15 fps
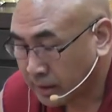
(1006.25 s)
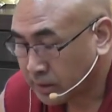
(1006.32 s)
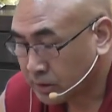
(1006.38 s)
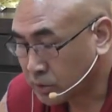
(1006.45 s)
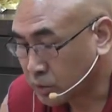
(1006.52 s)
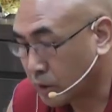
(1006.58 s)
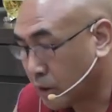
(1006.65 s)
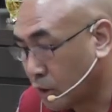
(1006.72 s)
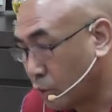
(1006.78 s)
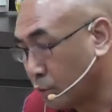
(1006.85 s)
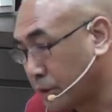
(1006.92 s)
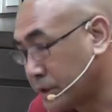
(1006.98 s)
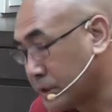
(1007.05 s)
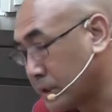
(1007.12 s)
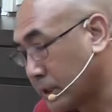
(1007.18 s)
So now
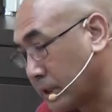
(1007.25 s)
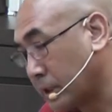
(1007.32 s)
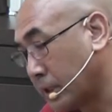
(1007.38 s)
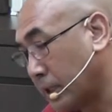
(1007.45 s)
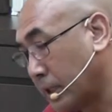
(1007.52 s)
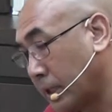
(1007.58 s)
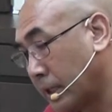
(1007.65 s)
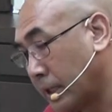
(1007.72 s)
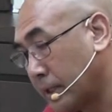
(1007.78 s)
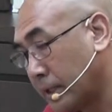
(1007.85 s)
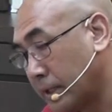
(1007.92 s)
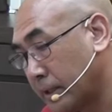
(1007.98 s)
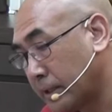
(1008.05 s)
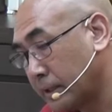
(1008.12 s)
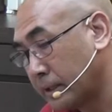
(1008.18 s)
we start
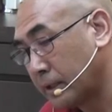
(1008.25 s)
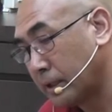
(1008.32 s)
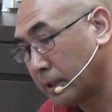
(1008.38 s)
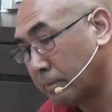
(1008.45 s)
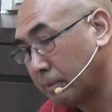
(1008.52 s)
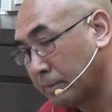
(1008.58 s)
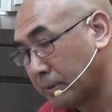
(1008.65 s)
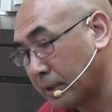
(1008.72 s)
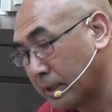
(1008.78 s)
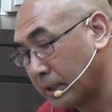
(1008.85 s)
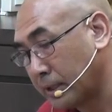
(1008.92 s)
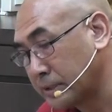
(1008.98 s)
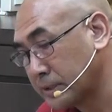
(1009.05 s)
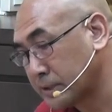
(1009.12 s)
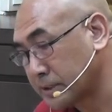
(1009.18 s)
the Lamrim
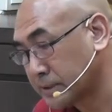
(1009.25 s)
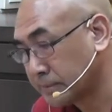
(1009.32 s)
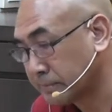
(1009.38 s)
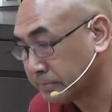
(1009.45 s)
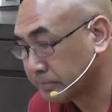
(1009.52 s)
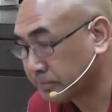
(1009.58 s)
class.